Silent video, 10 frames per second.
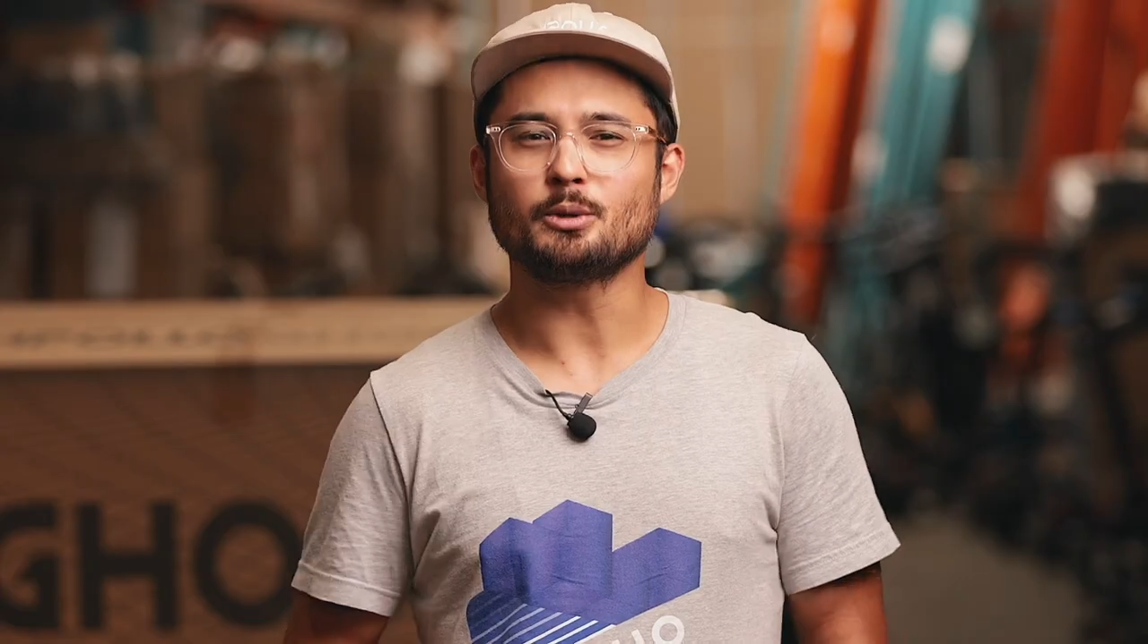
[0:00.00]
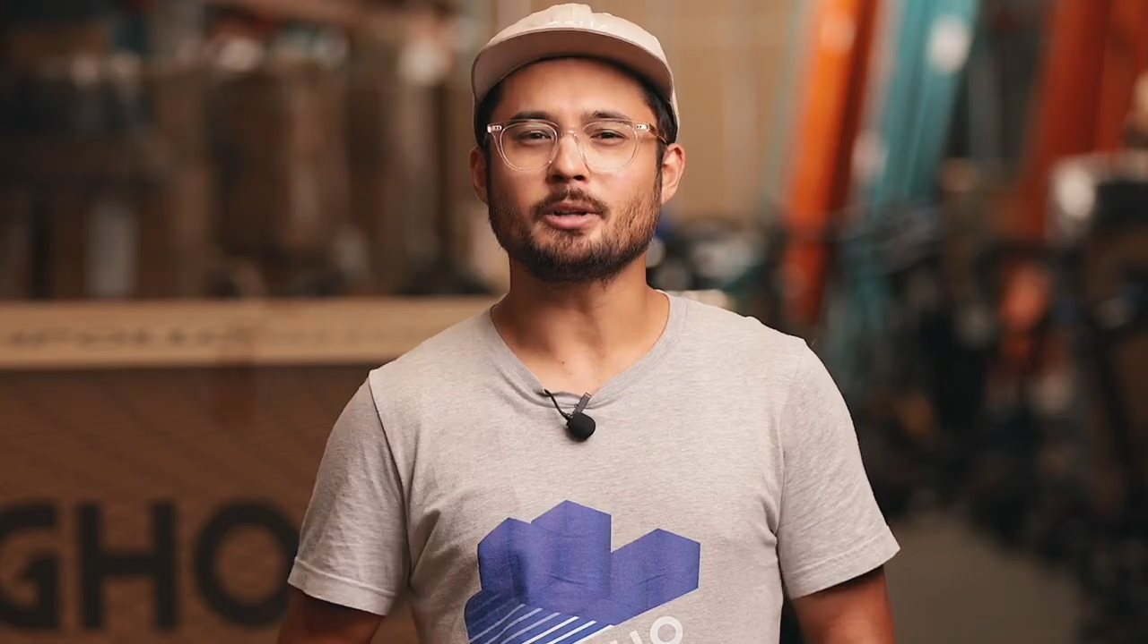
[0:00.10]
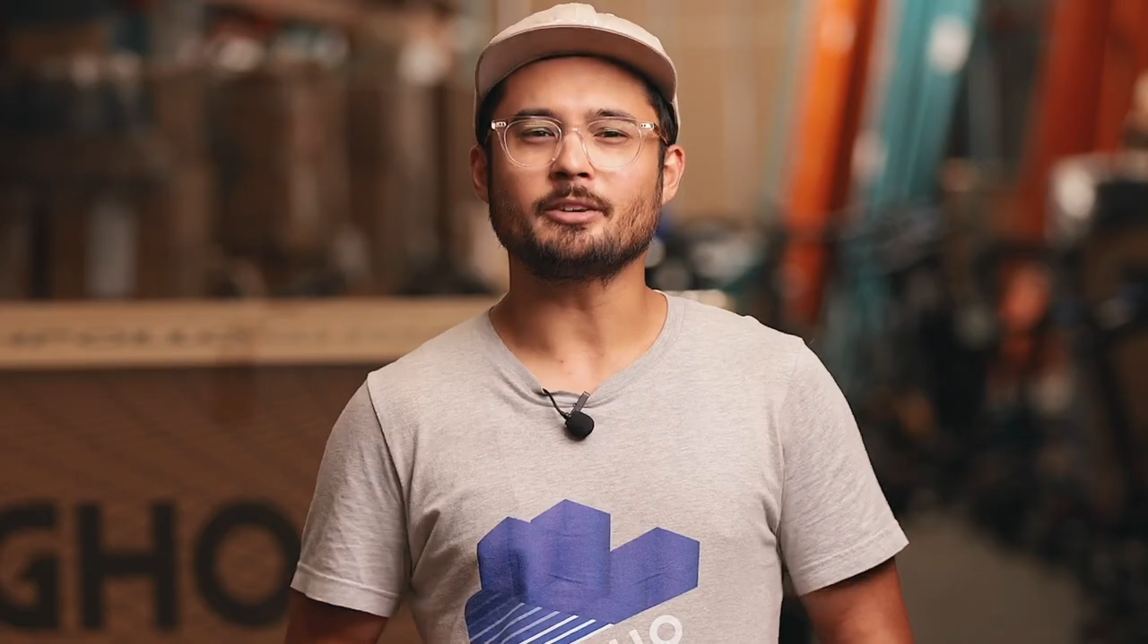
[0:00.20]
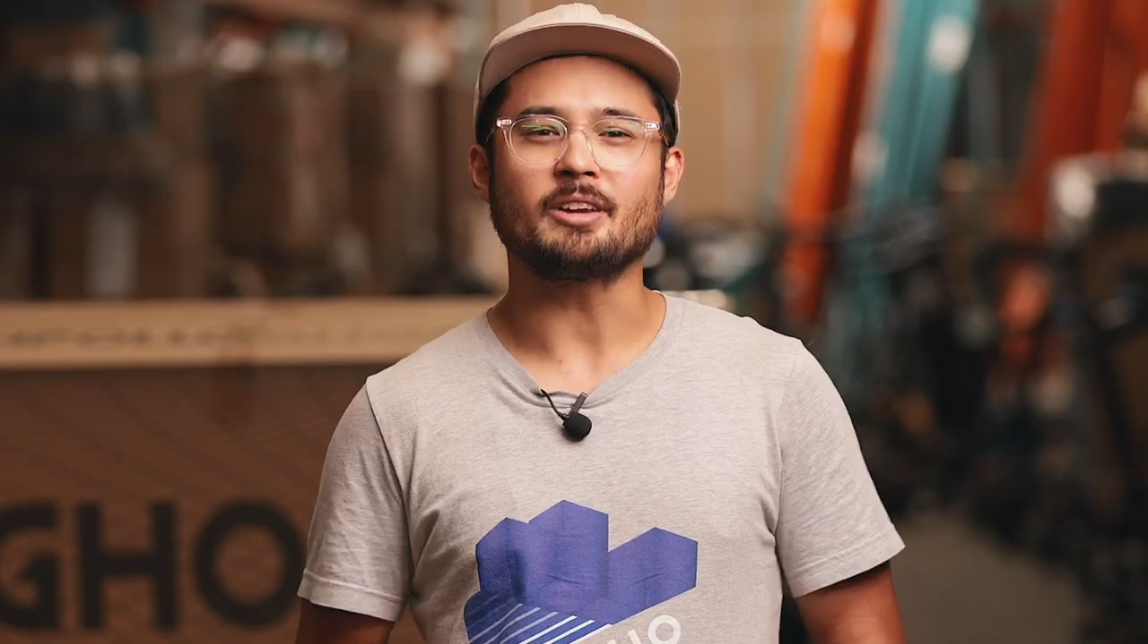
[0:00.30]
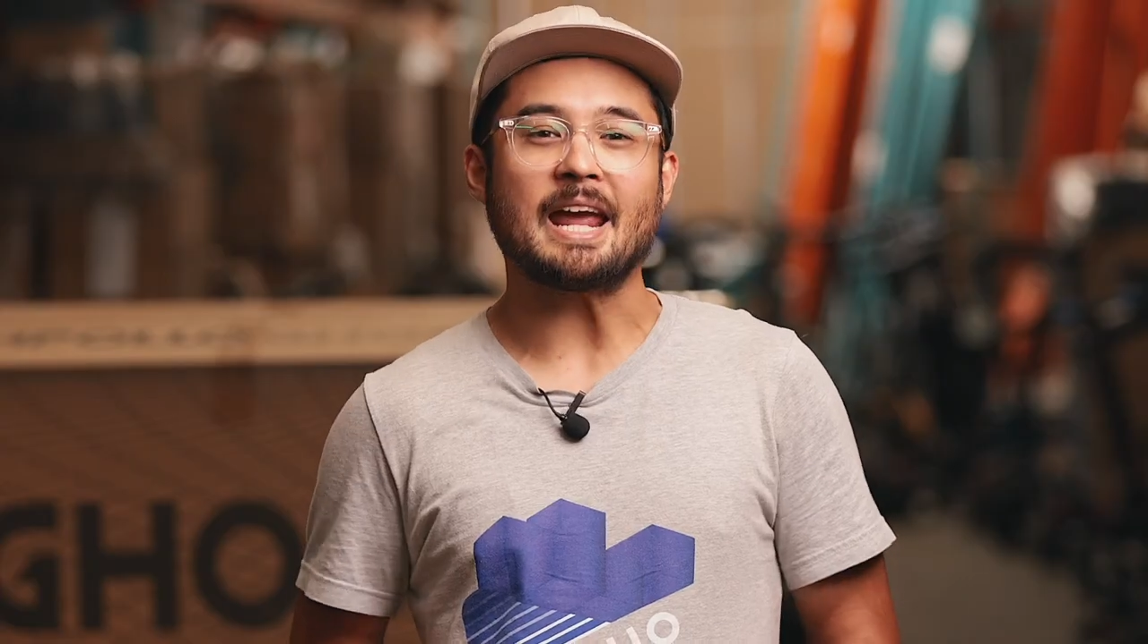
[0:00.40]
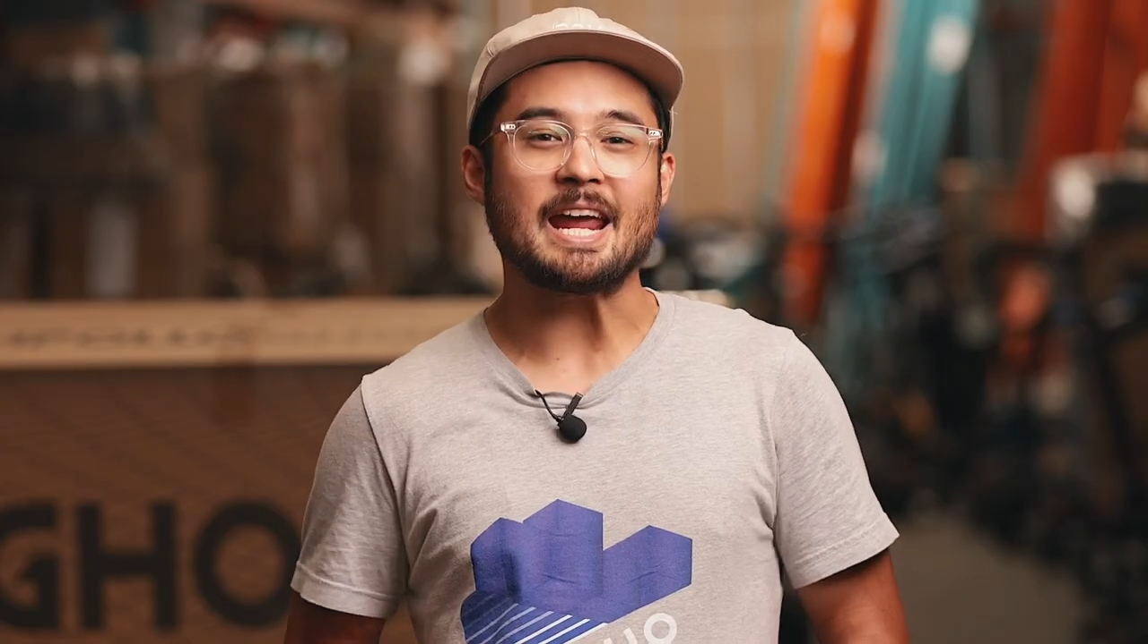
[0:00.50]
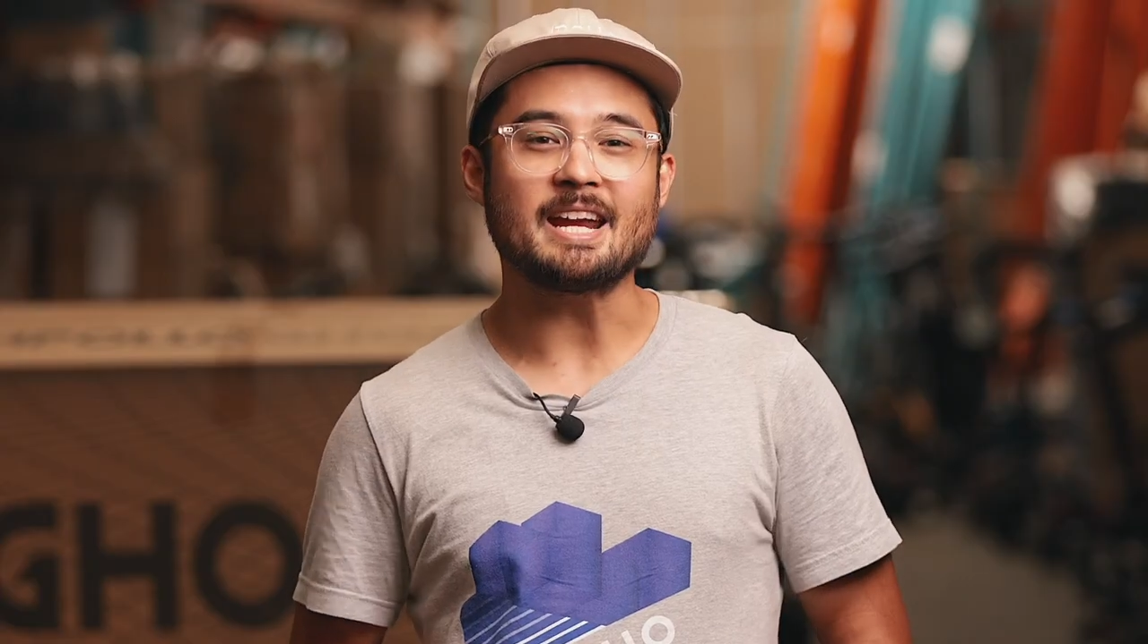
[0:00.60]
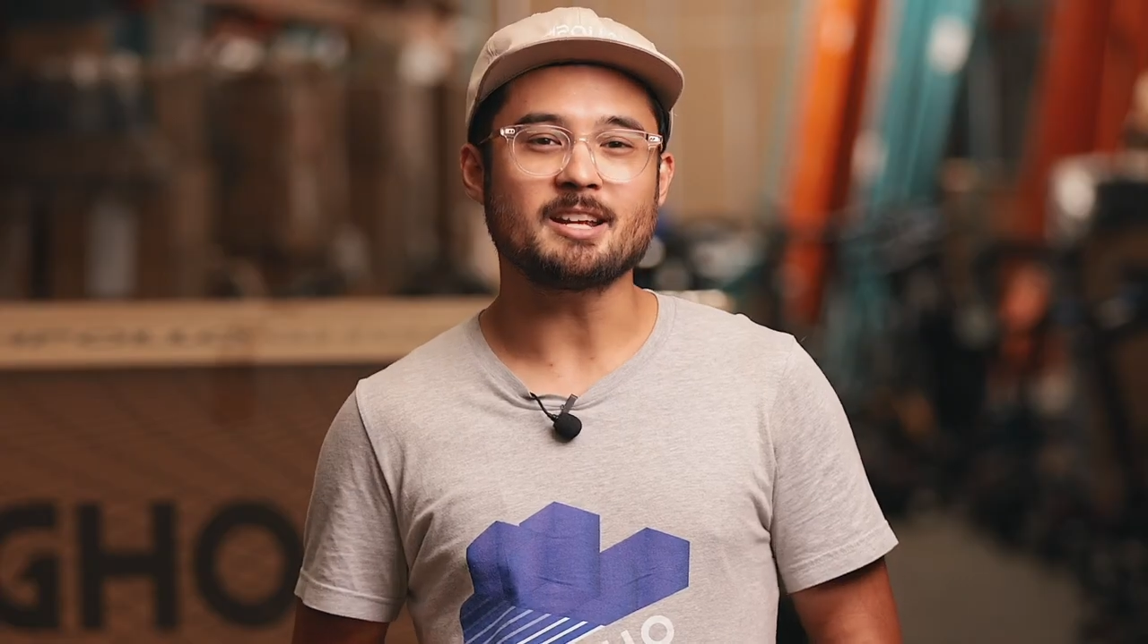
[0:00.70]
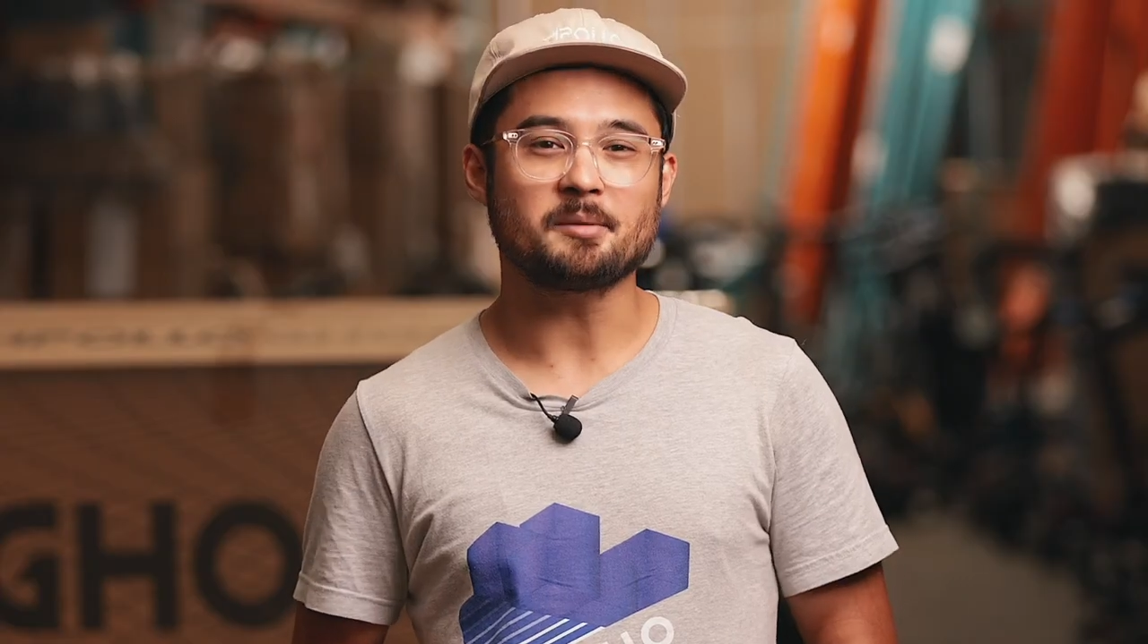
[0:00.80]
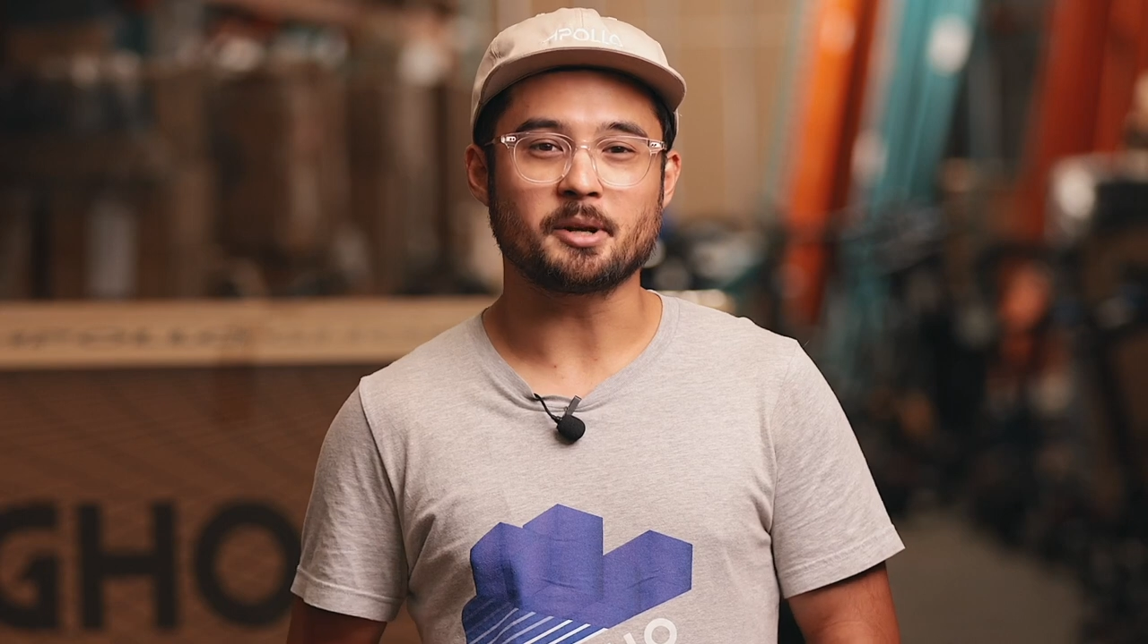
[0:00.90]
utilizing
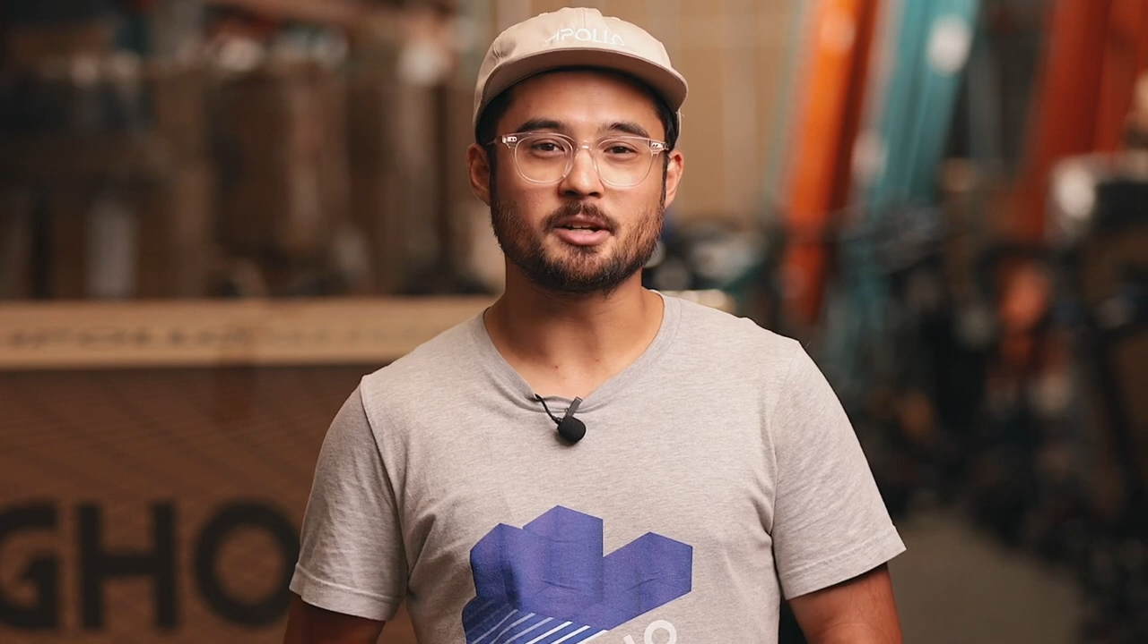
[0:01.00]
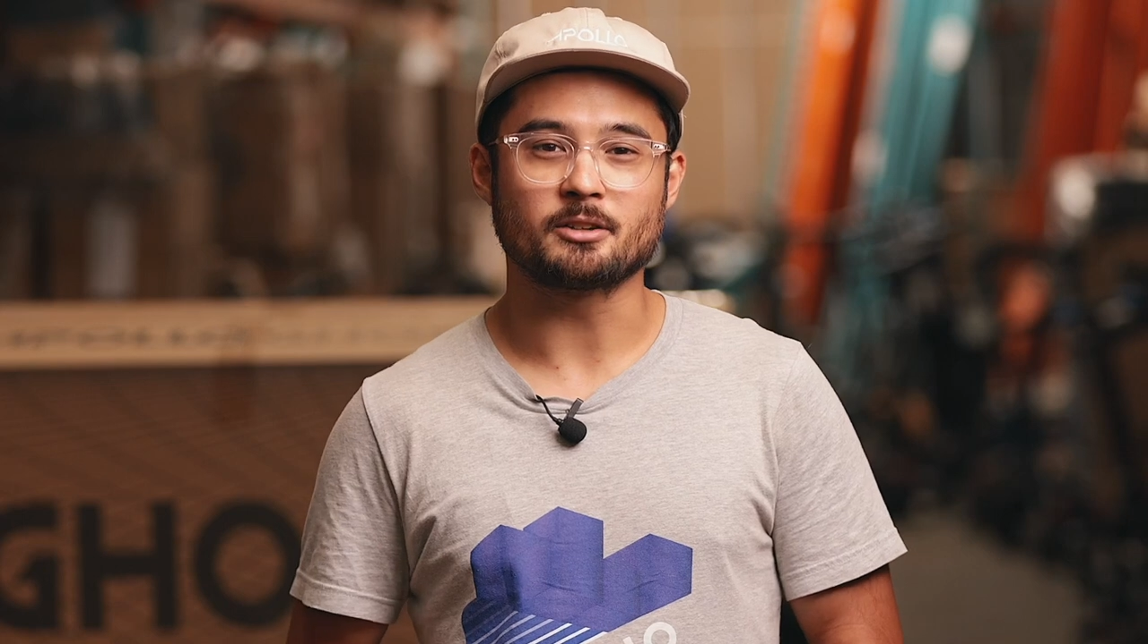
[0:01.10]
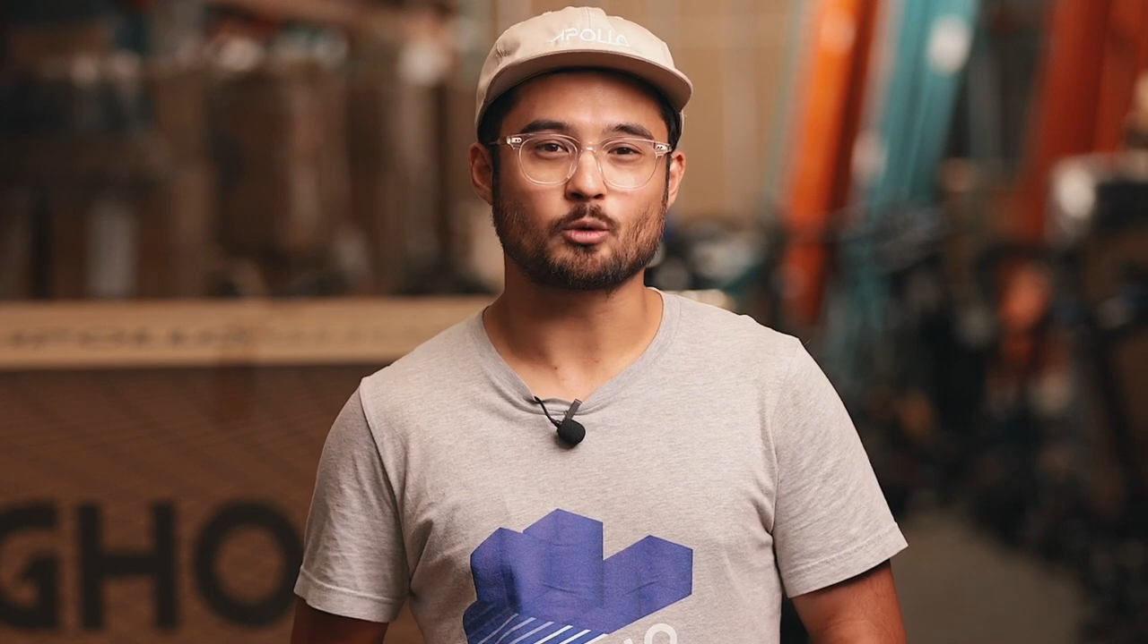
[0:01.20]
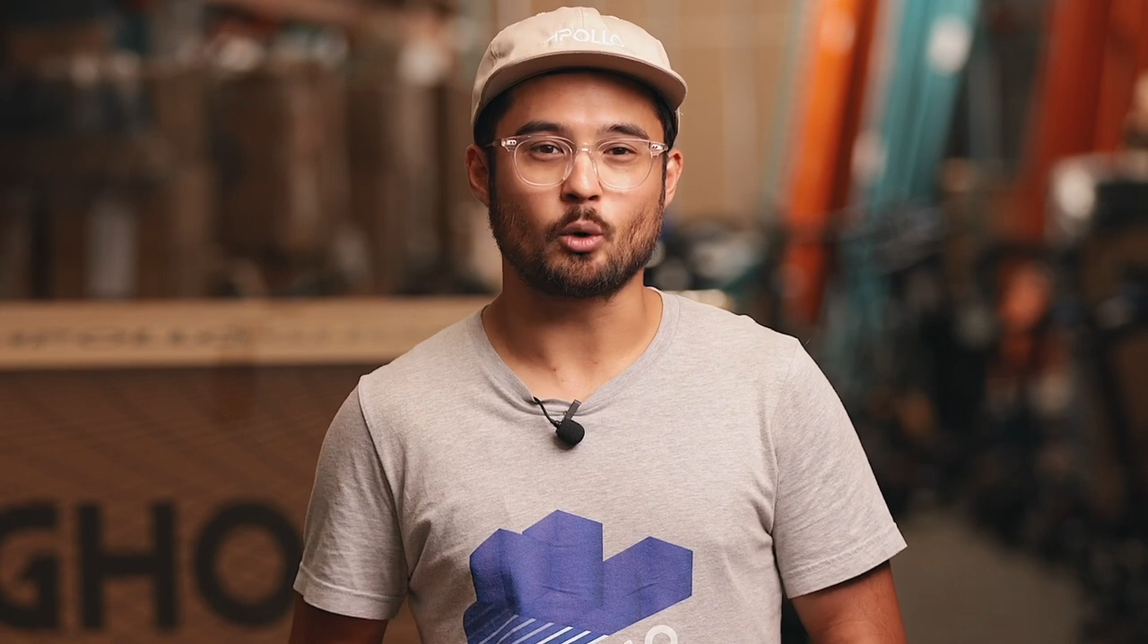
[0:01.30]
88 pages of